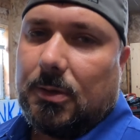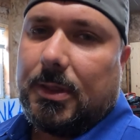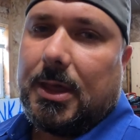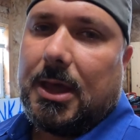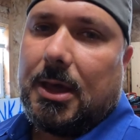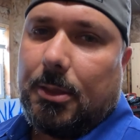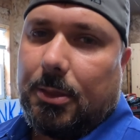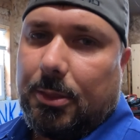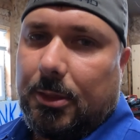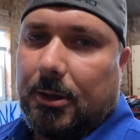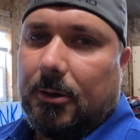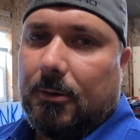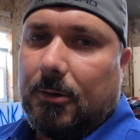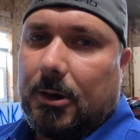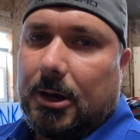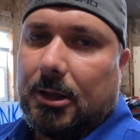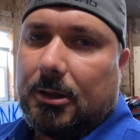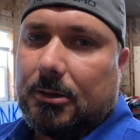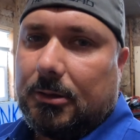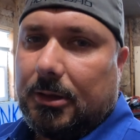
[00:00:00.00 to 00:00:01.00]
that
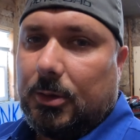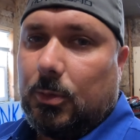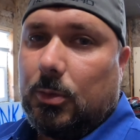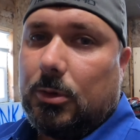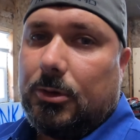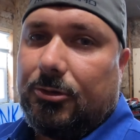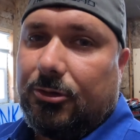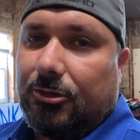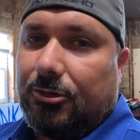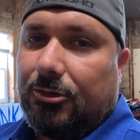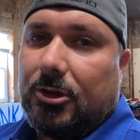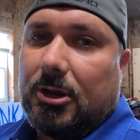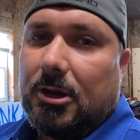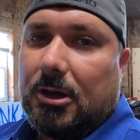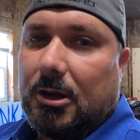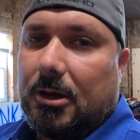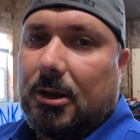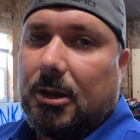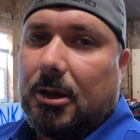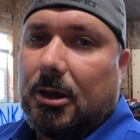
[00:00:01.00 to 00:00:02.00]
theoretically would sit
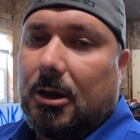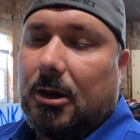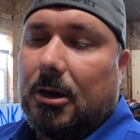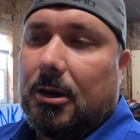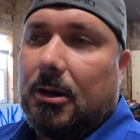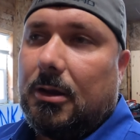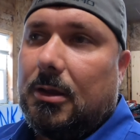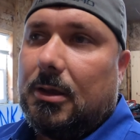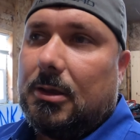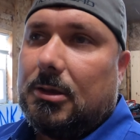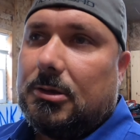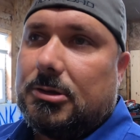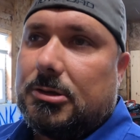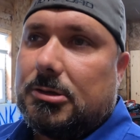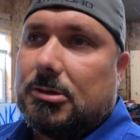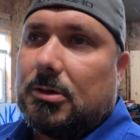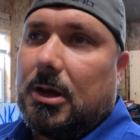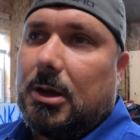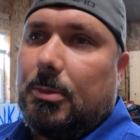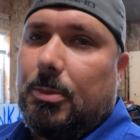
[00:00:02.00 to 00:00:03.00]
in here,
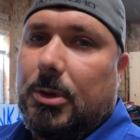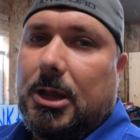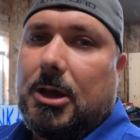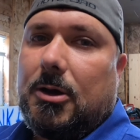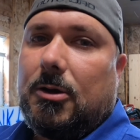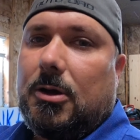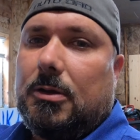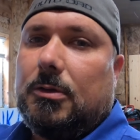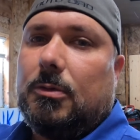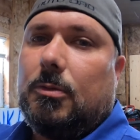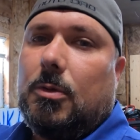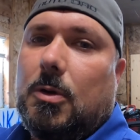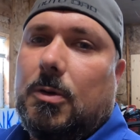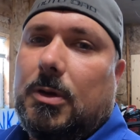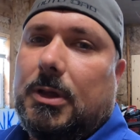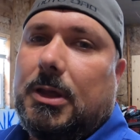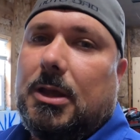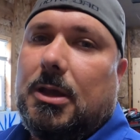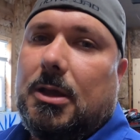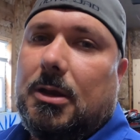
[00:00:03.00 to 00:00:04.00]
so I'd be out on the road
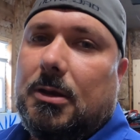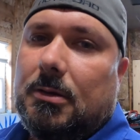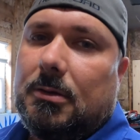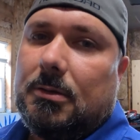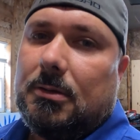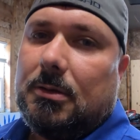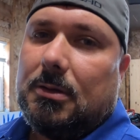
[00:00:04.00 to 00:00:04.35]
again,